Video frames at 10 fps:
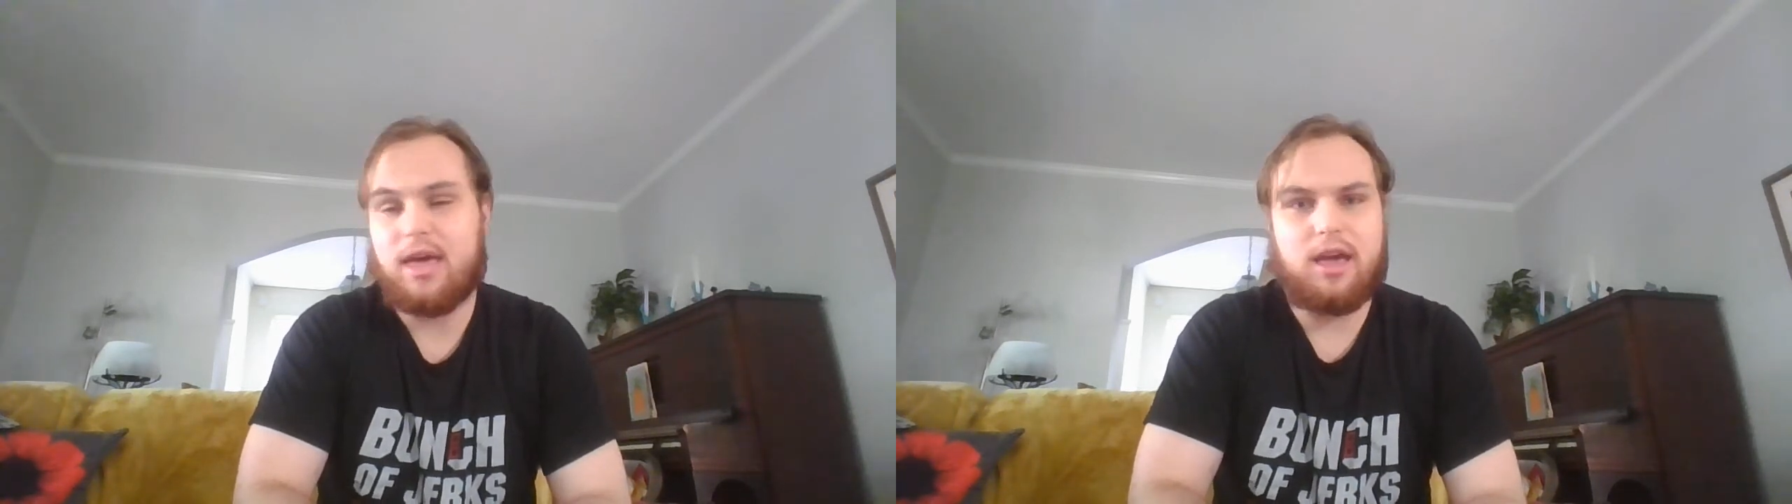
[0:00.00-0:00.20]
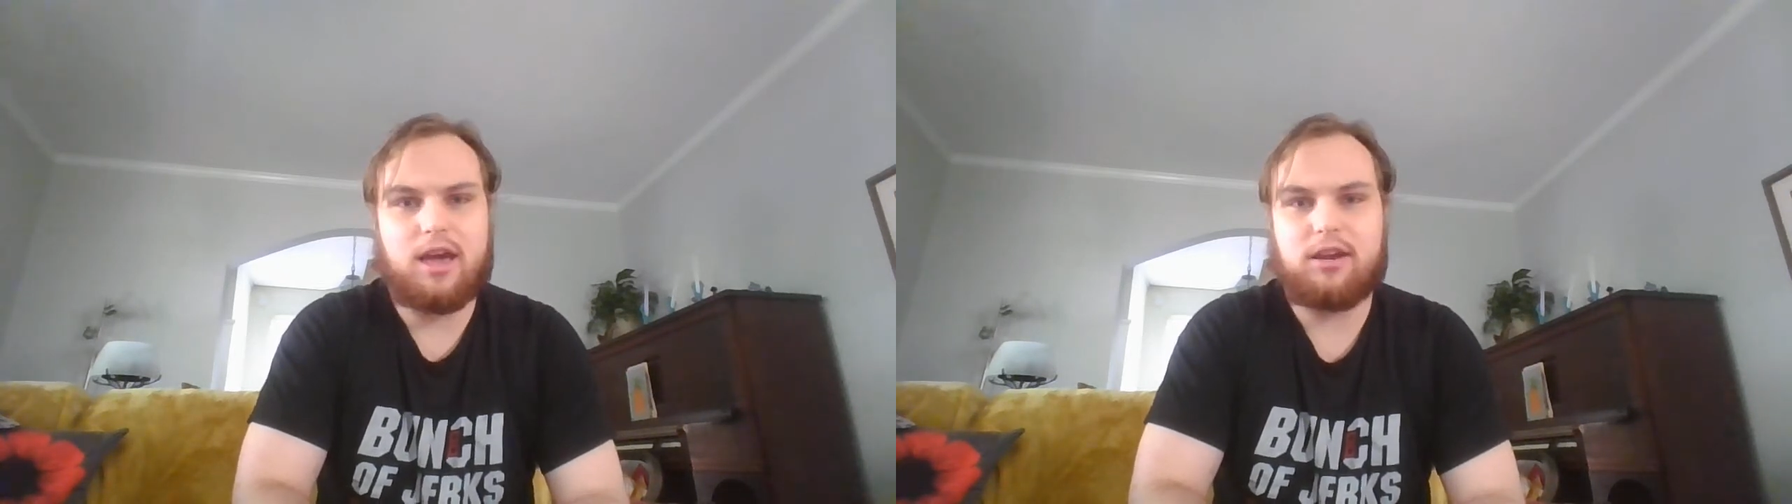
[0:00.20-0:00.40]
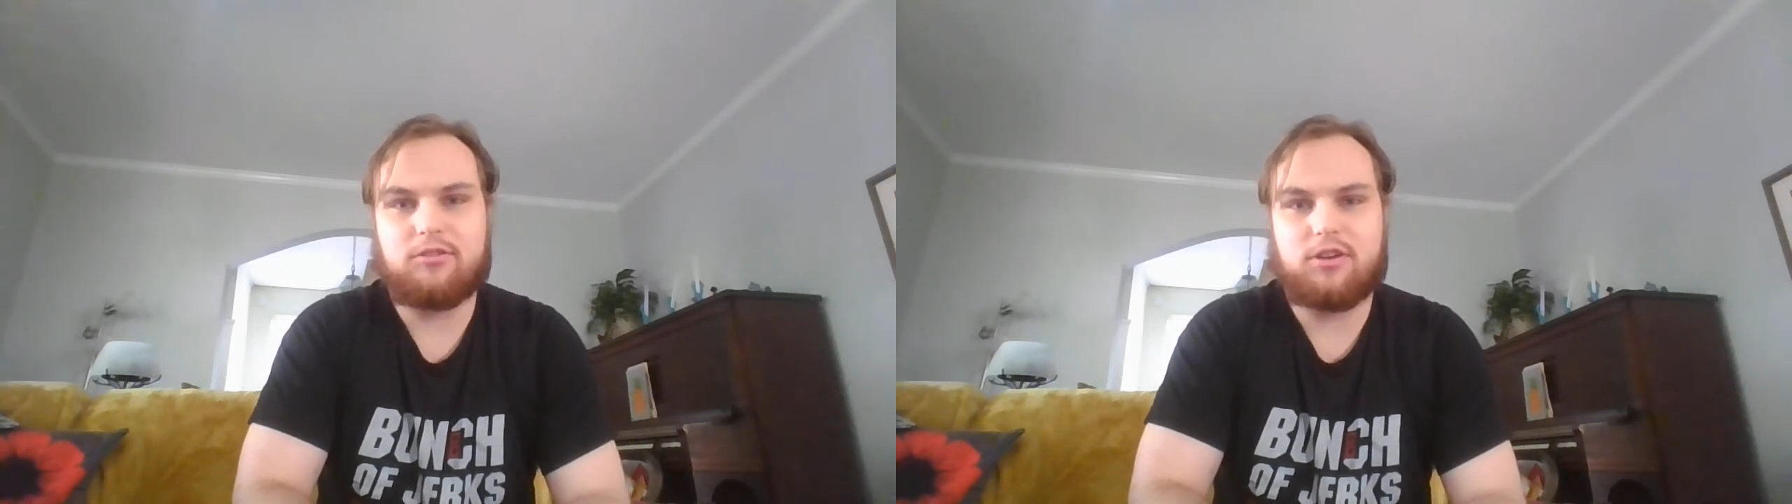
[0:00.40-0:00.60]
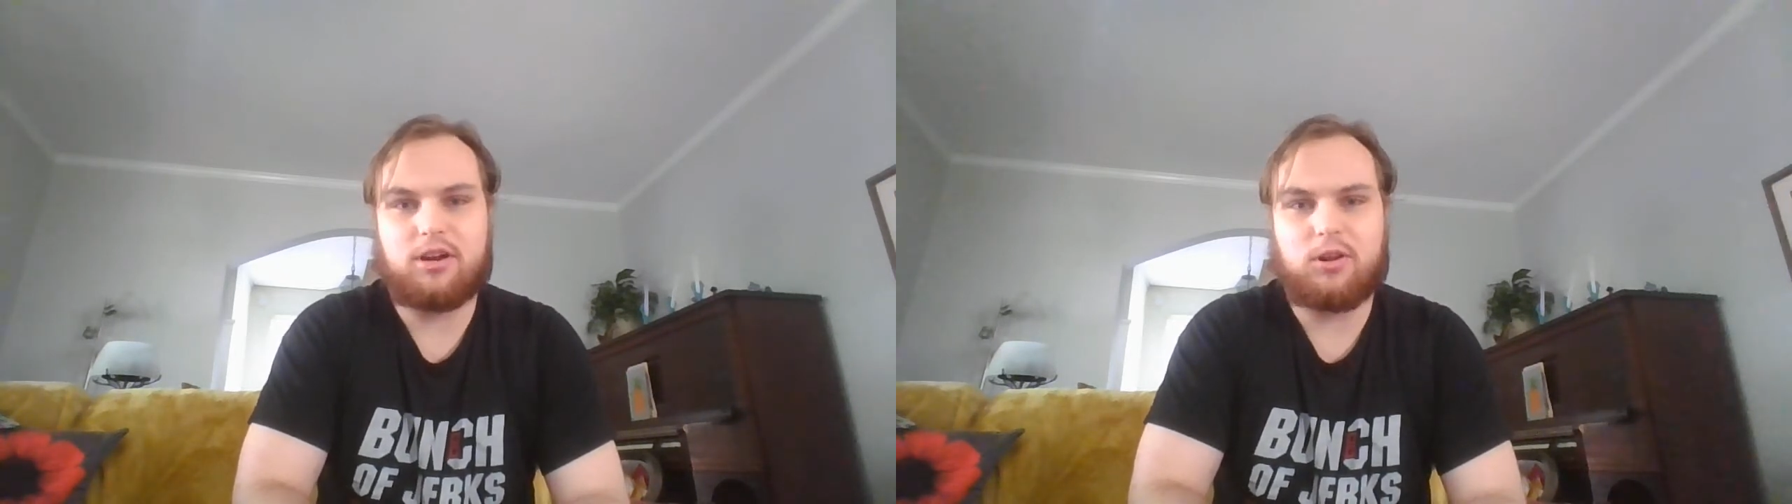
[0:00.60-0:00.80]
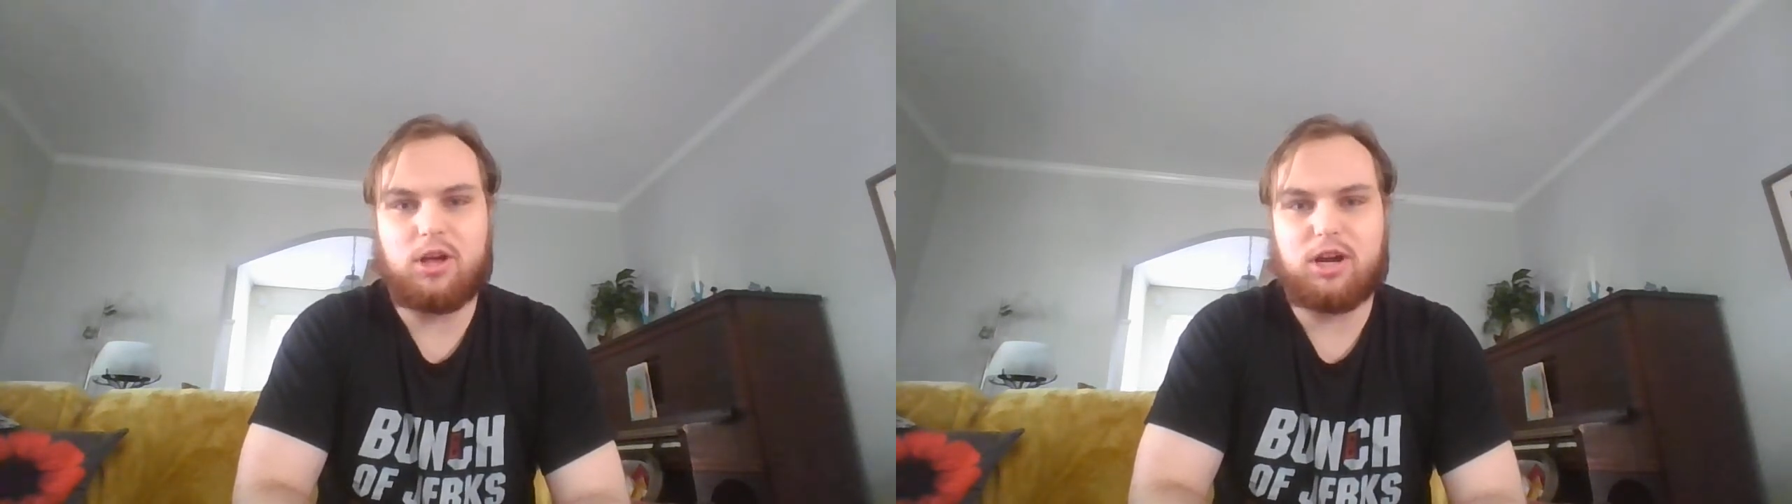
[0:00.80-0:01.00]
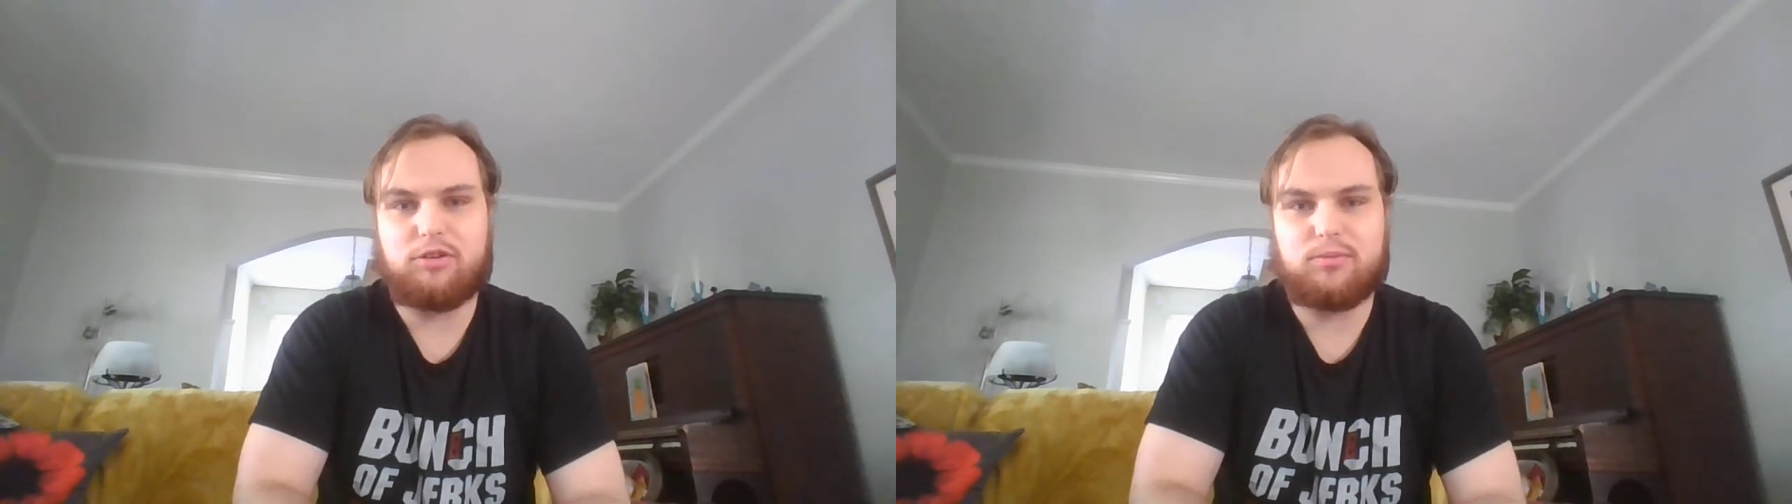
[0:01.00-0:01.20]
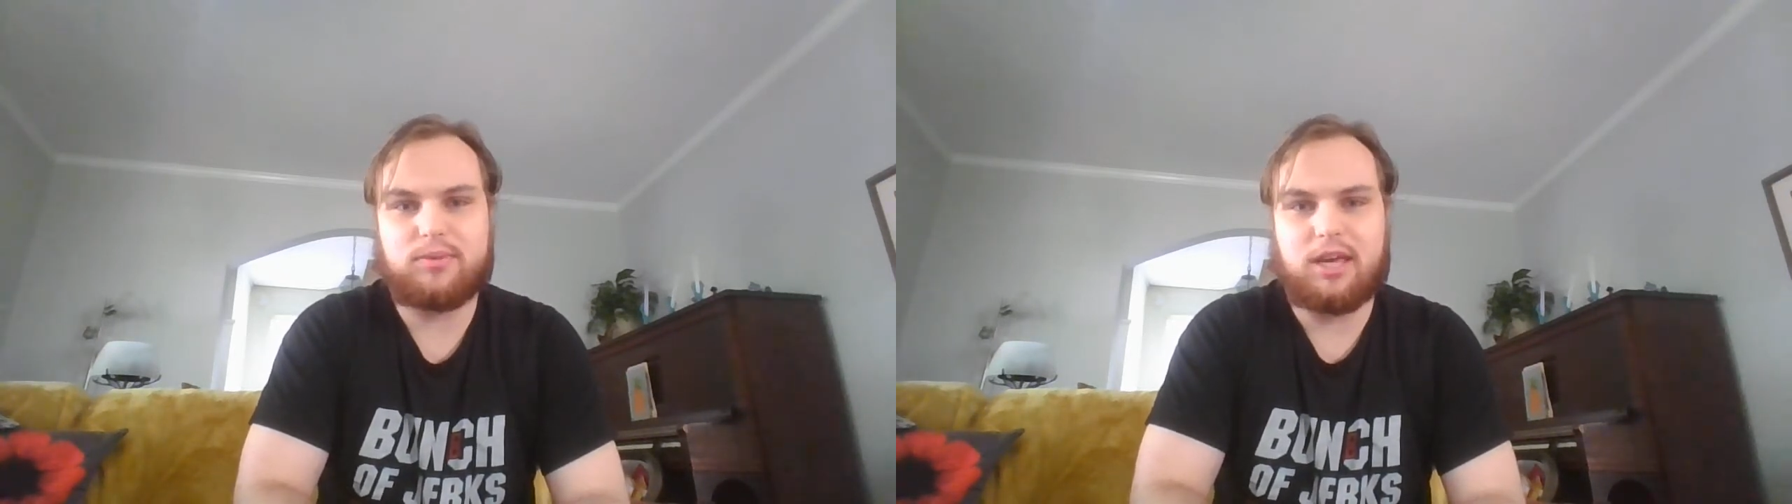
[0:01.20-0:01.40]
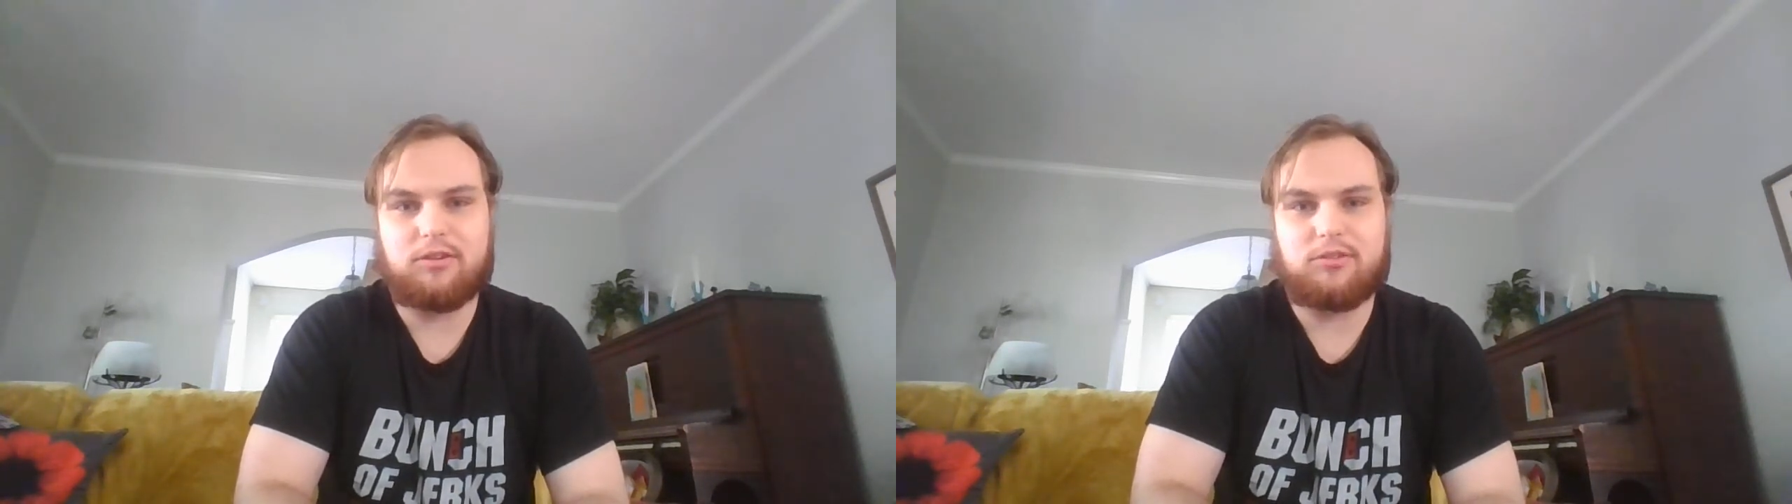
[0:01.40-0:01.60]
and he's not a locker room
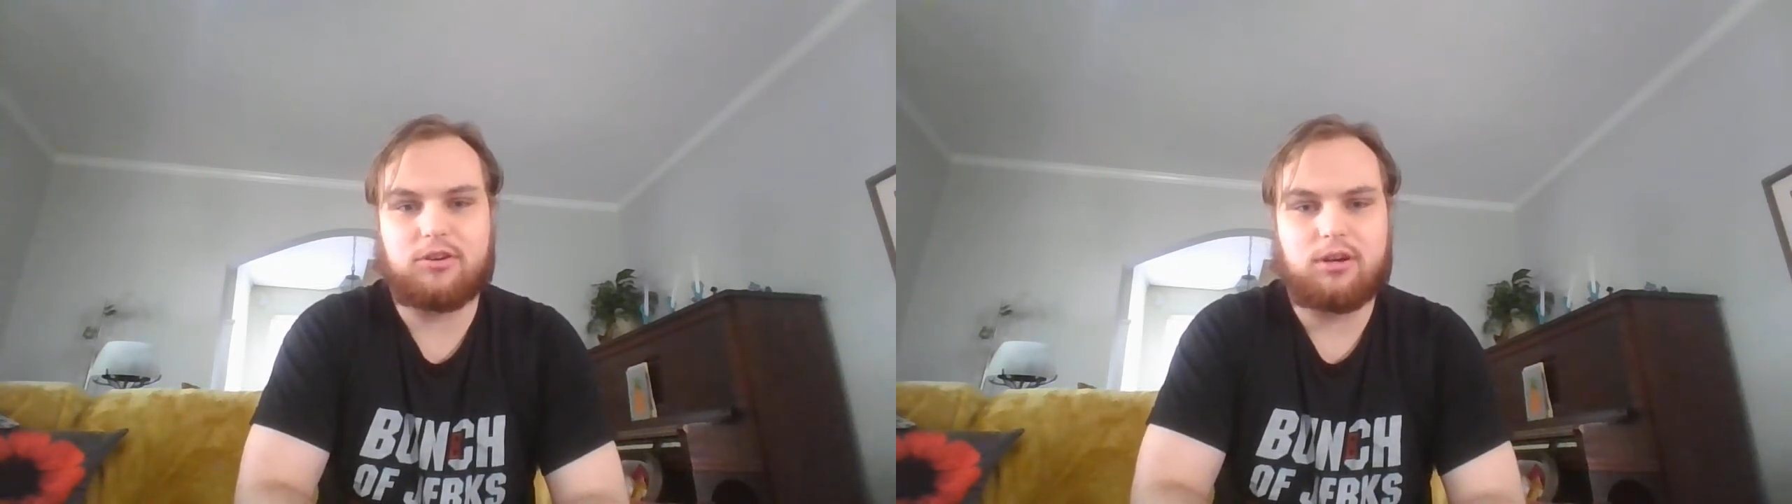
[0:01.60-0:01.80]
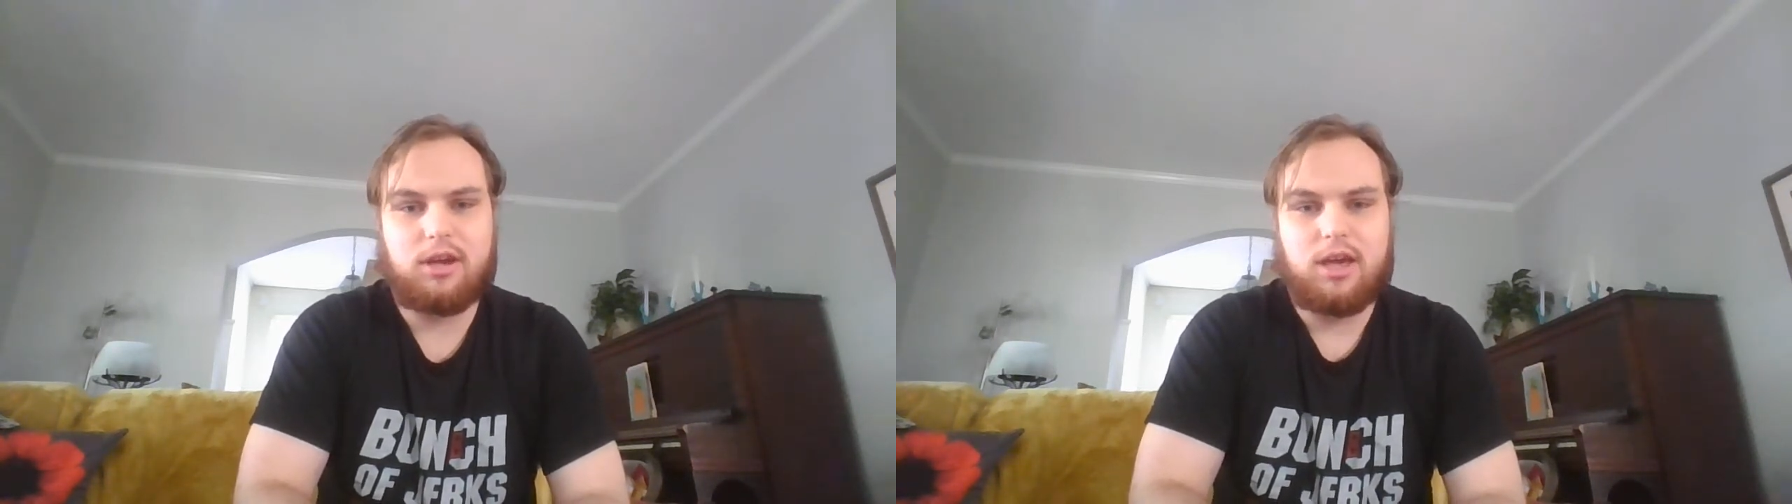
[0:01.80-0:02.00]
cancer.